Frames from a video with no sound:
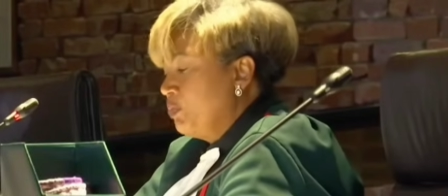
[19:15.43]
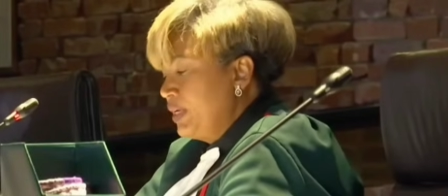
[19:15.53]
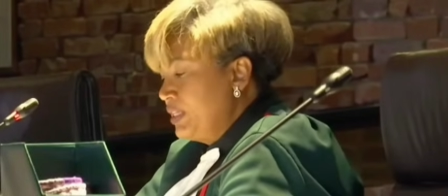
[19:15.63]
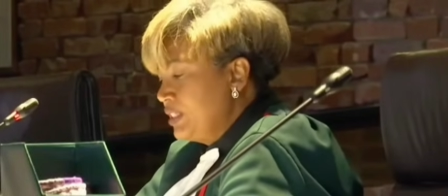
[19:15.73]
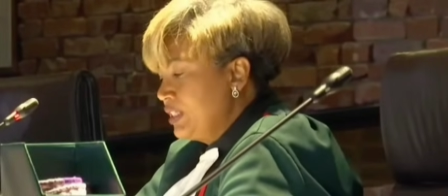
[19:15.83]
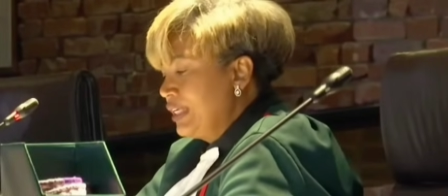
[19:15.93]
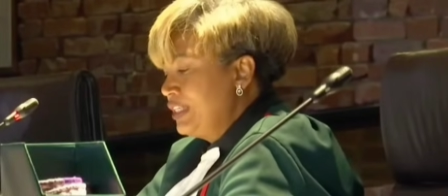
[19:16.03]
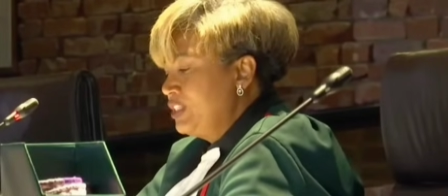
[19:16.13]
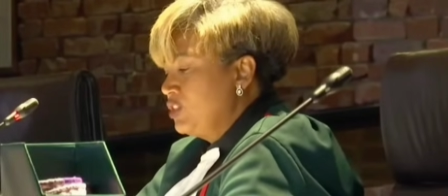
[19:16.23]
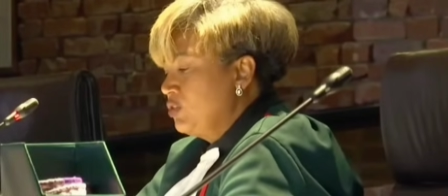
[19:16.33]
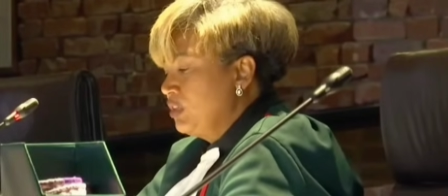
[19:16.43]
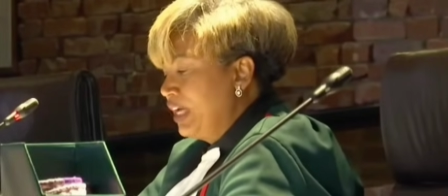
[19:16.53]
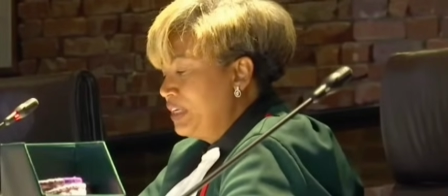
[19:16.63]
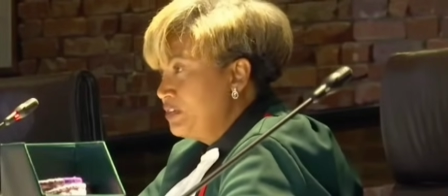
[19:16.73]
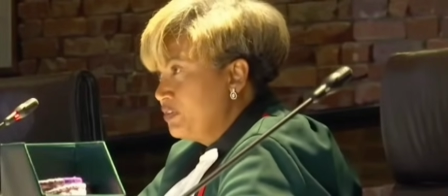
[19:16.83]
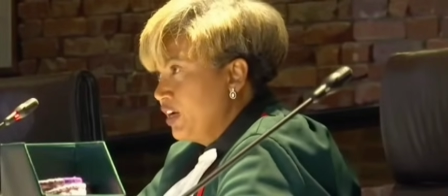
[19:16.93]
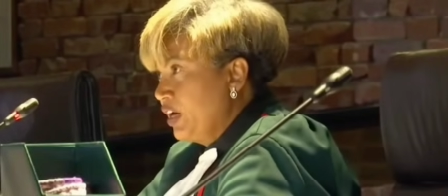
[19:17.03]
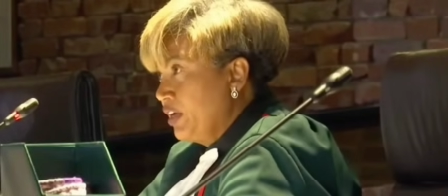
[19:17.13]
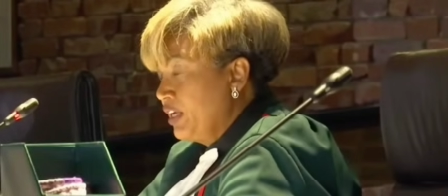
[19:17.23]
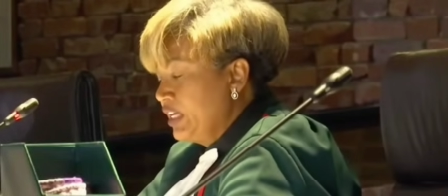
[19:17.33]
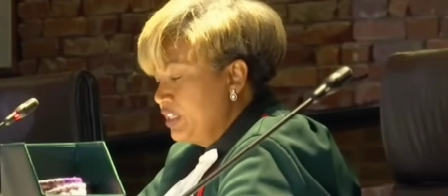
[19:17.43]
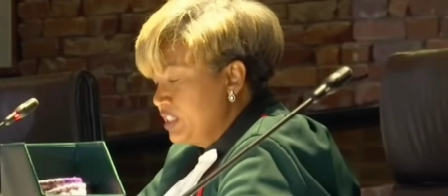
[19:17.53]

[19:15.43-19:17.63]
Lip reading: basically to nullify a